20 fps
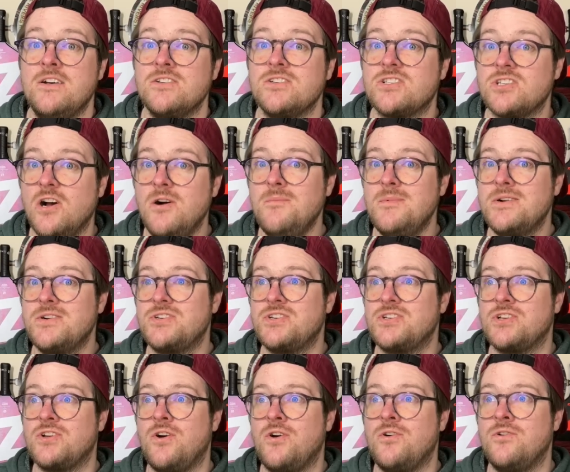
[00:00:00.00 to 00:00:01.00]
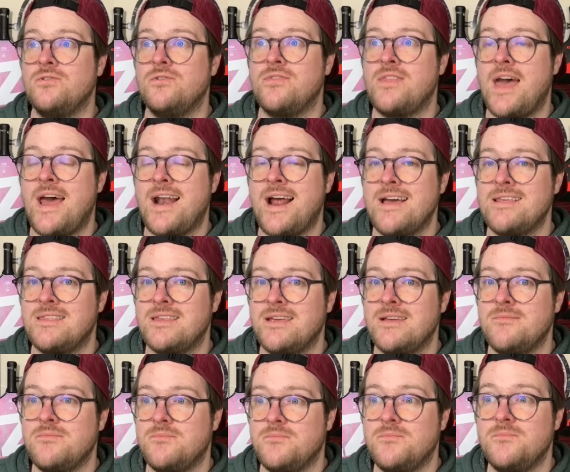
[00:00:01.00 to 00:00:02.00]
So much so that I
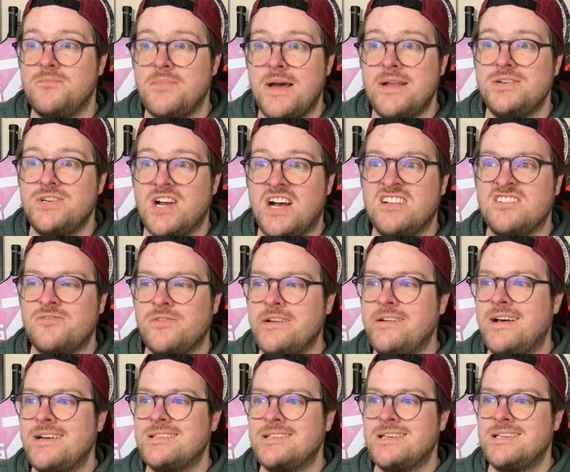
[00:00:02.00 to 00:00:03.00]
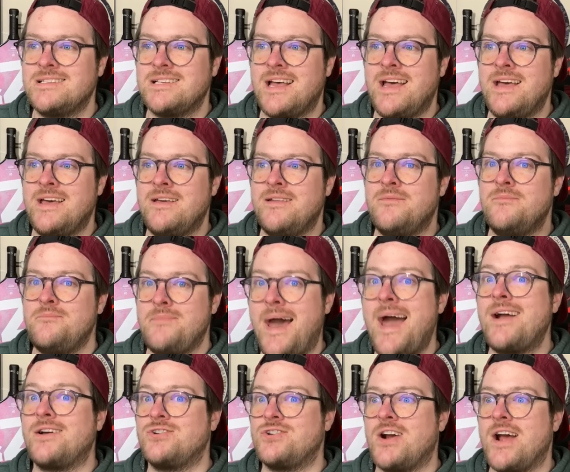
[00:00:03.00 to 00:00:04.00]
think Ben Johns realized this and
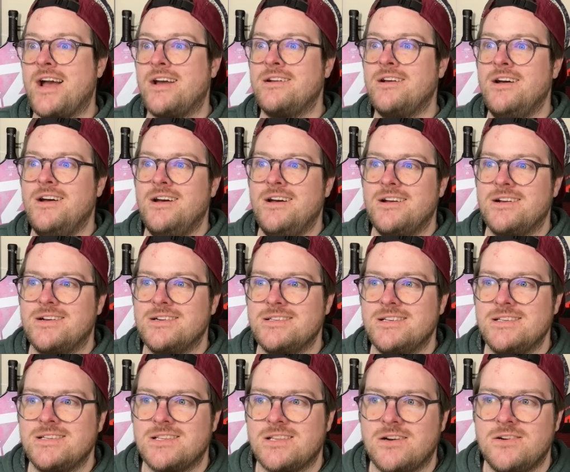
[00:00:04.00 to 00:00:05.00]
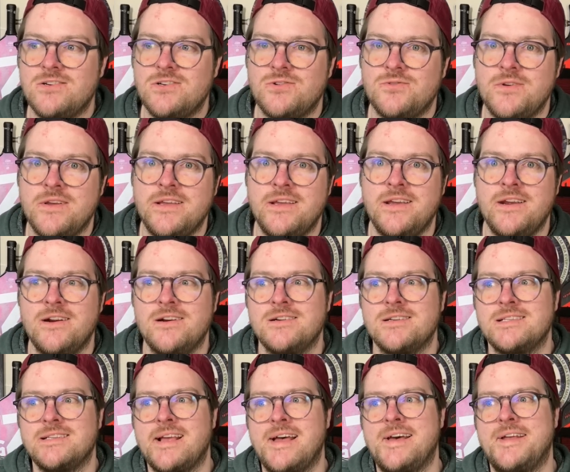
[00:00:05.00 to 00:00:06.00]
backtracked, because his third tweet here
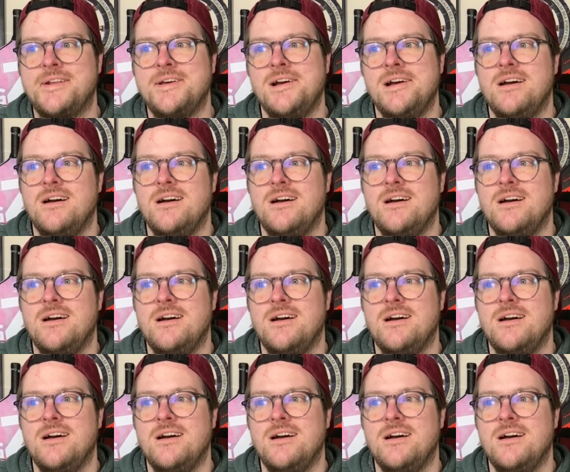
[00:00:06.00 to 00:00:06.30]
said,